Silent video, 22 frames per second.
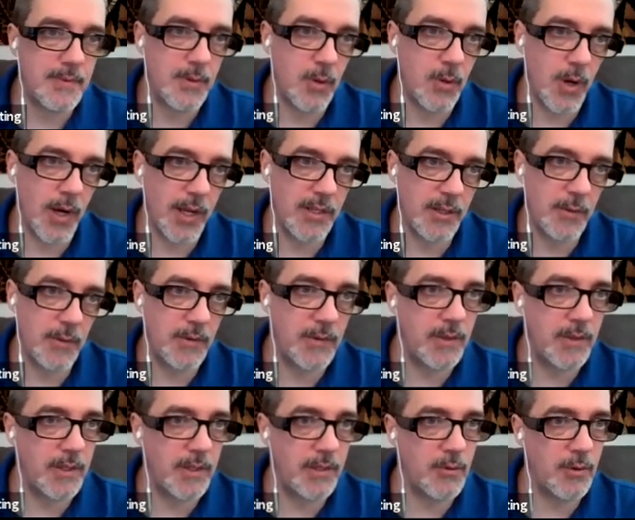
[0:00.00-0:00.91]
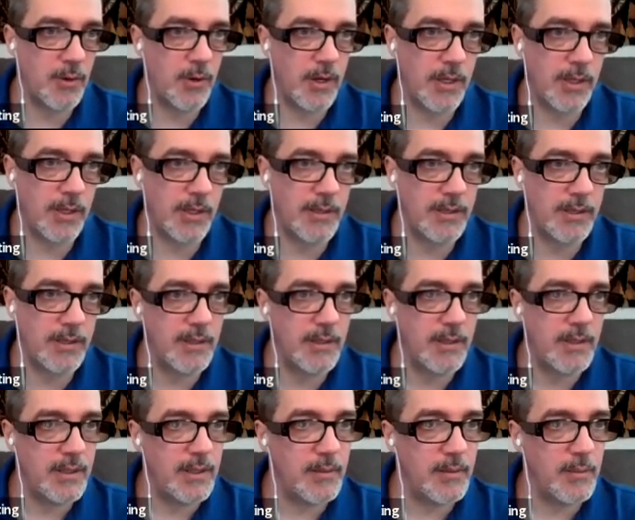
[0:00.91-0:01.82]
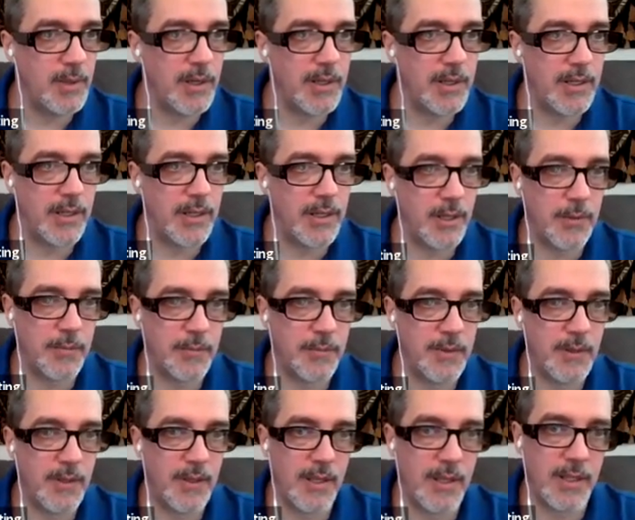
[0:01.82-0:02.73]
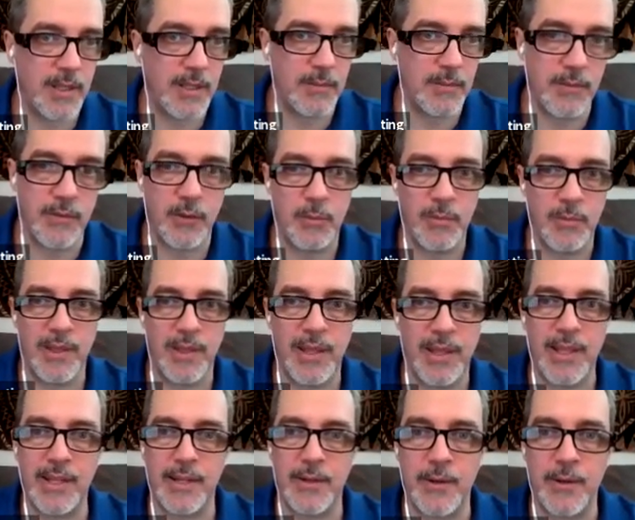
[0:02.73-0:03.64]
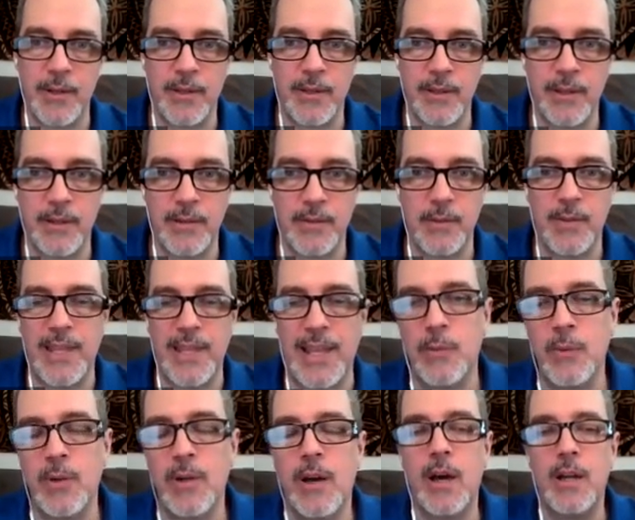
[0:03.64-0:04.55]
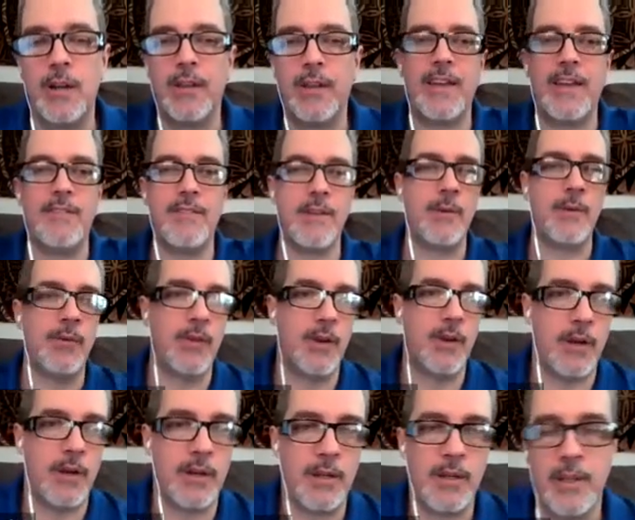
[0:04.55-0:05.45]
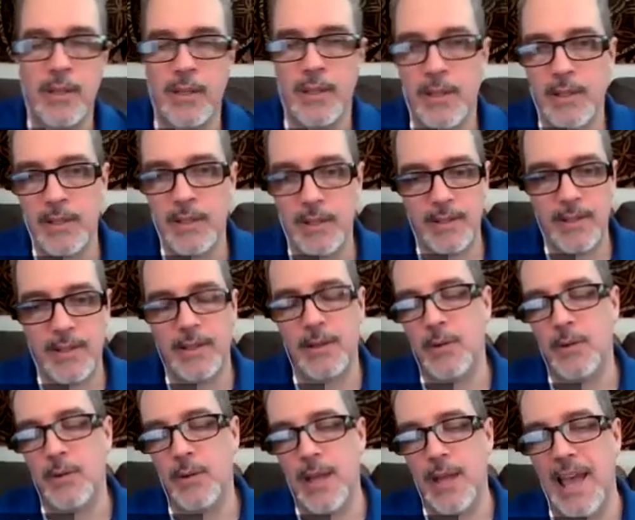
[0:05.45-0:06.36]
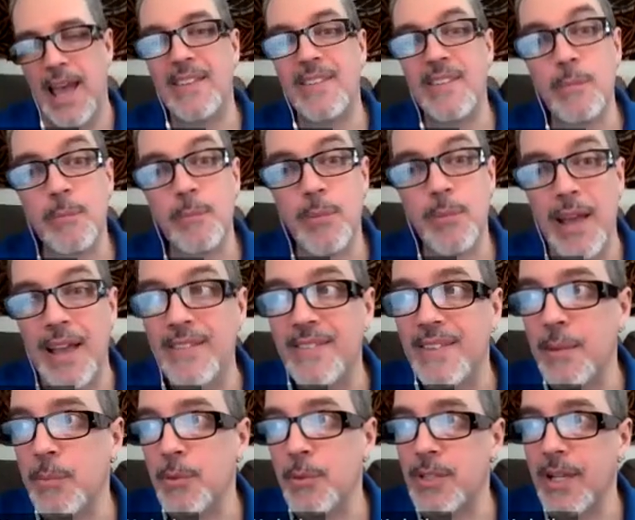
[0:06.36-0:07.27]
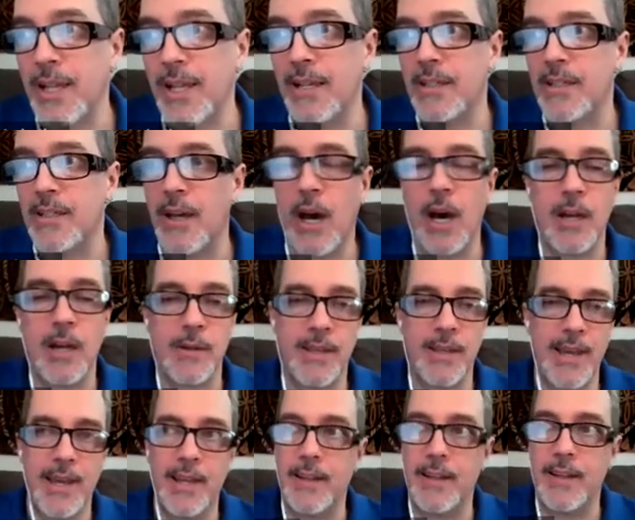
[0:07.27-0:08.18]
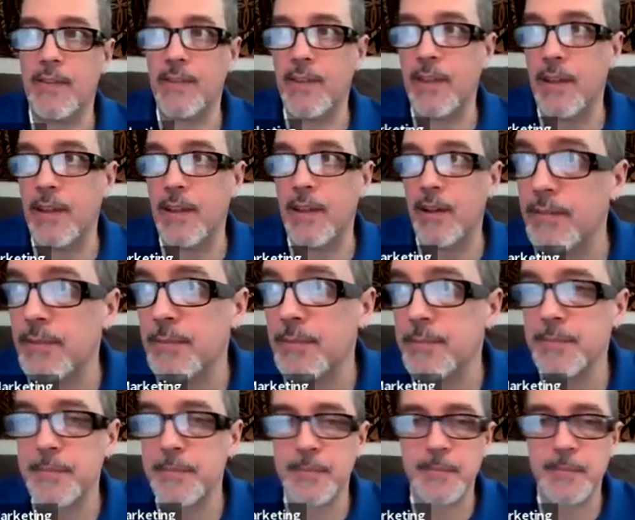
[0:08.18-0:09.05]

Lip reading: Or I can use the drawing button here and zoom to that area there. So that's what AutoCAD Views are as they pertain to AutoCAD itself.